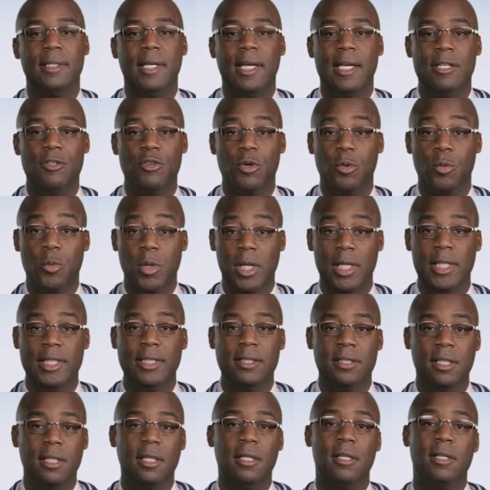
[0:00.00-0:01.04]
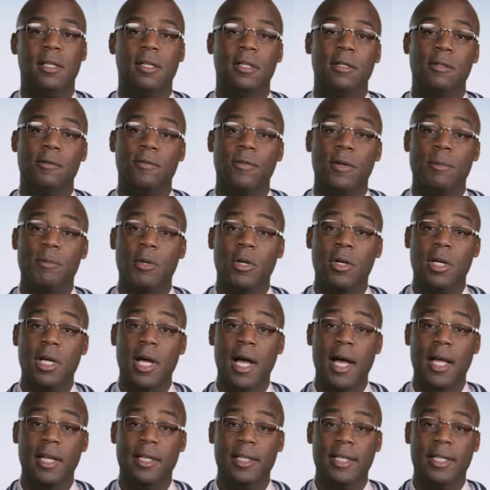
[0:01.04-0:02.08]
and you're willing to learn from your
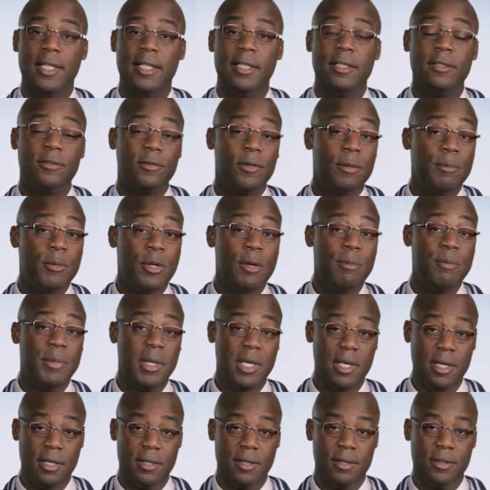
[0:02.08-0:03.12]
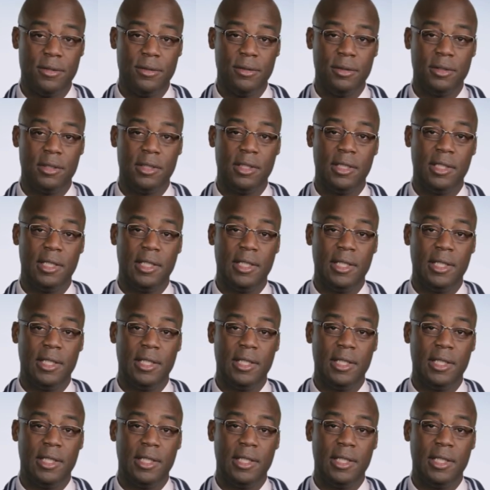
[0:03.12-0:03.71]
colleagues, from your peers,